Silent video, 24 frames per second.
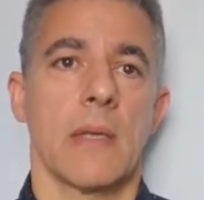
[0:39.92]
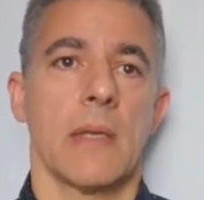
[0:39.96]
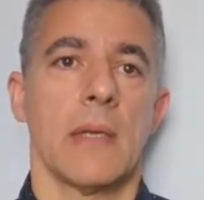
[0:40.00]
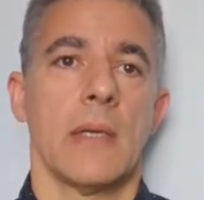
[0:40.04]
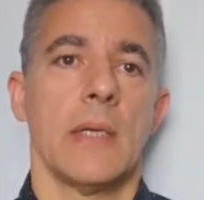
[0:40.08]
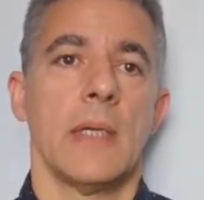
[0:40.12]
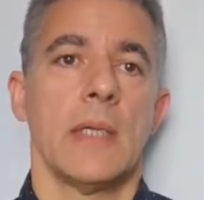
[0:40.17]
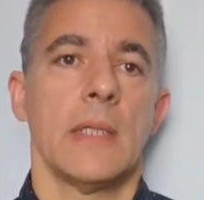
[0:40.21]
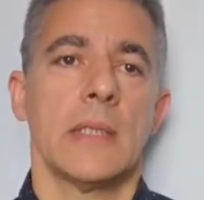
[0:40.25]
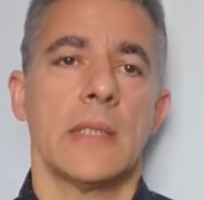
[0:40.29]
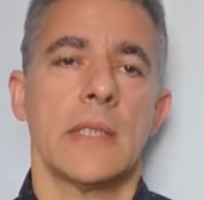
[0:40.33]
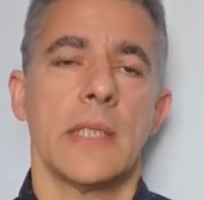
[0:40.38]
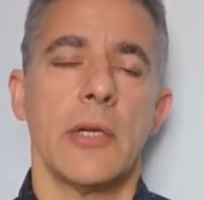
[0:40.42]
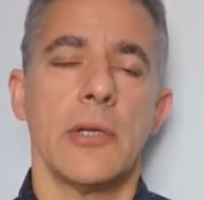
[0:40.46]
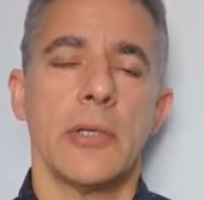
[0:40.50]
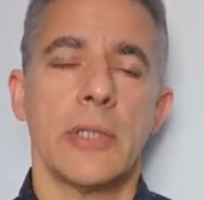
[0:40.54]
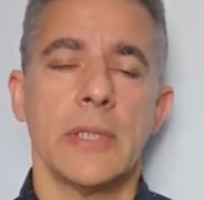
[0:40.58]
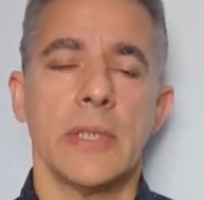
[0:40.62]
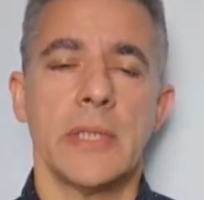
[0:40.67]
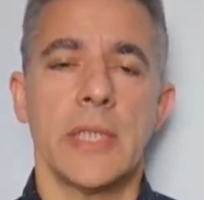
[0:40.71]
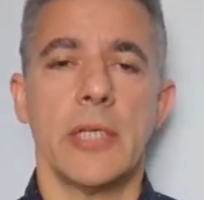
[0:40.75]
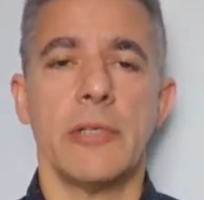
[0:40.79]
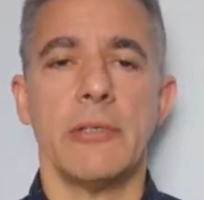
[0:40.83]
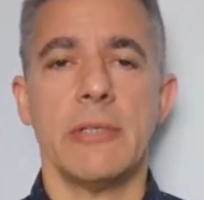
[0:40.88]
So
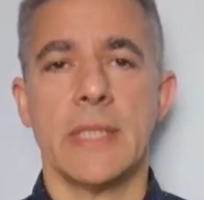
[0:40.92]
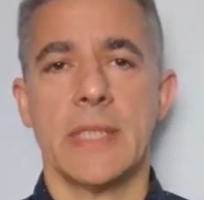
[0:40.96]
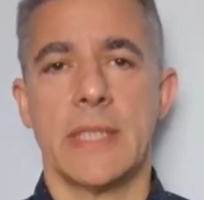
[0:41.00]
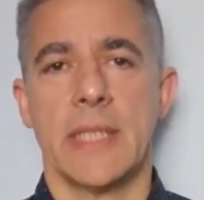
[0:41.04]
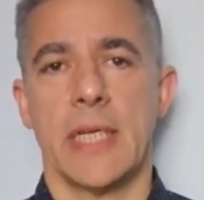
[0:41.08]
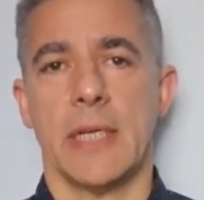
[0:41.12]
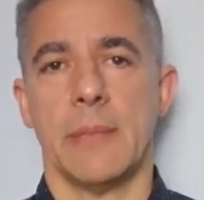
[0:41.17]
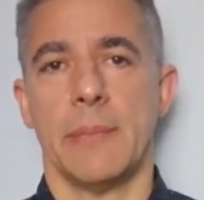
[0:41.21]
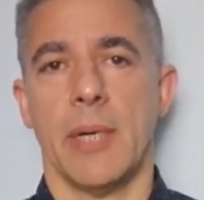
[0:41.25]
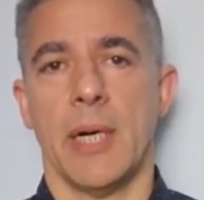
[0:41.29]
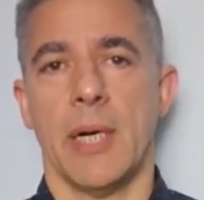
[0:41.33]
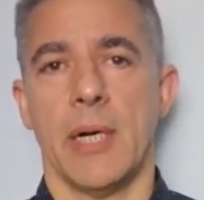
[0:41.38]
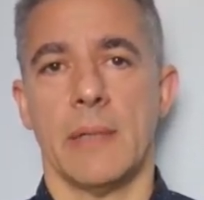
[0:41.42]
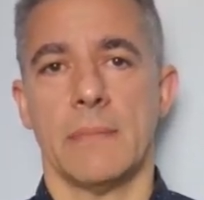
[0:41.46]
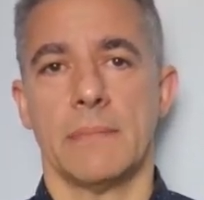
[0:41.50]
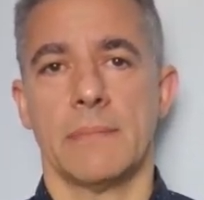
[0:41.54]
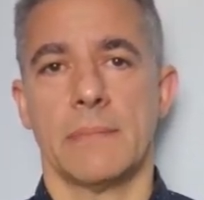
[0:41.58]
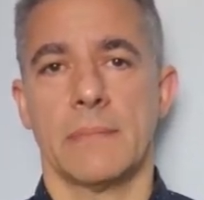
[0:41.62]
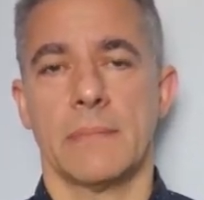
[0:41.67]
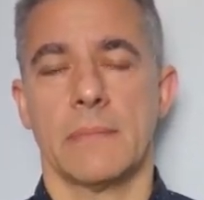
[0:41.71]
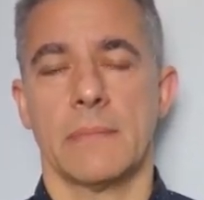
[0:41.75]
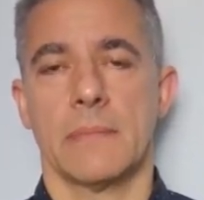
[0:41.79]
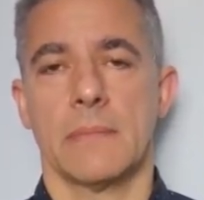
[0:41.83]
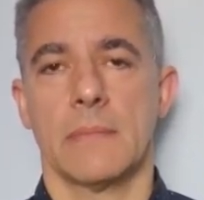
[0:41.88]
consider a cinema.
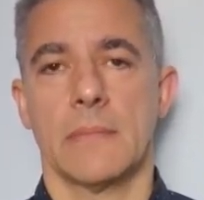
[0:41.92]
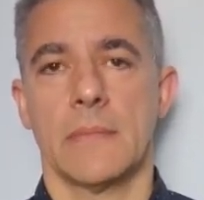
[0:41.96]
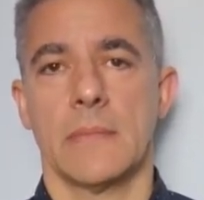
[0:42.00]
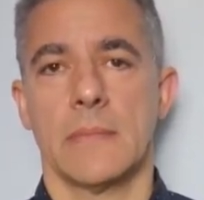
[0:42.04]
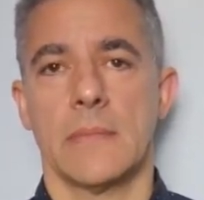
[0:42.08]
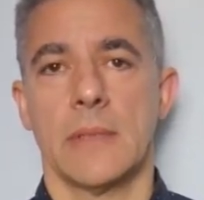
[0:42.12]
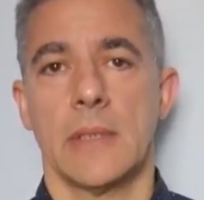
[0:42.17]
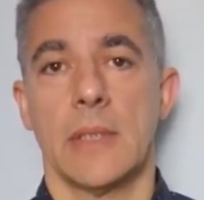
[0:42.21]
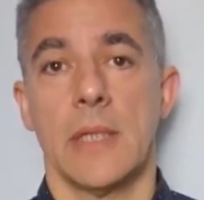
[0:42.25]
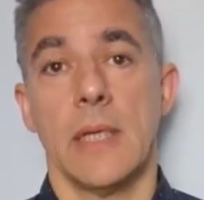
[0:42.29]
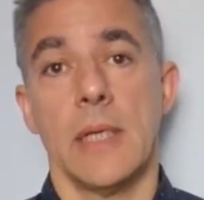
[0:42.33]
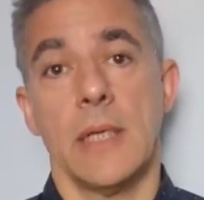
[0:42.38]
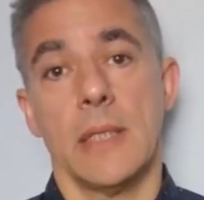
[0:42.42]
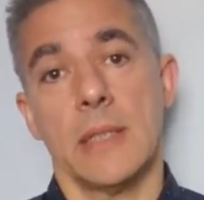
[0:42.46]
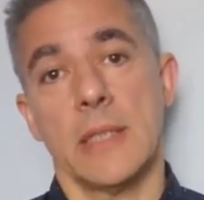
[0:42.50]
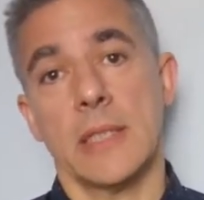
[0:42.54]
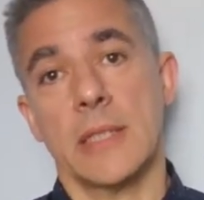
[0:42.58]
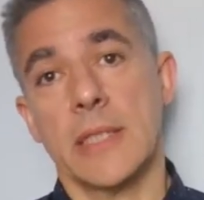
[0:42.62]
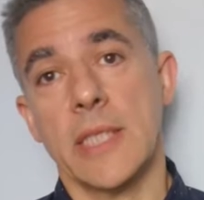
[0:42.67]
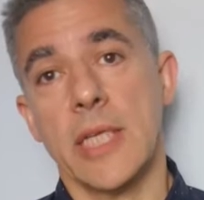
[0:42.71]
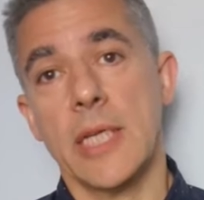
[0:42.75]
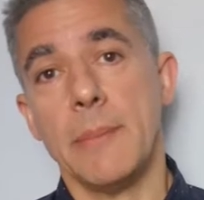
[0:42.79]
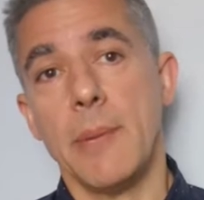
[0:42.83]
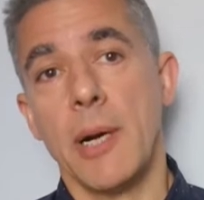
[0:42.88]
The
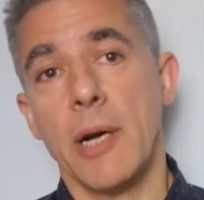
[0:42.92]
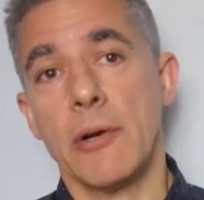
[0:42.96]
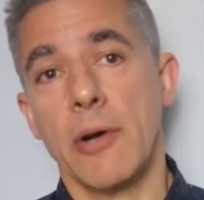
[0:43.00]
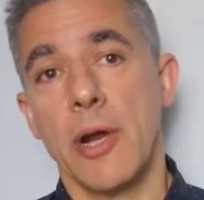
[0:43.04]
cinema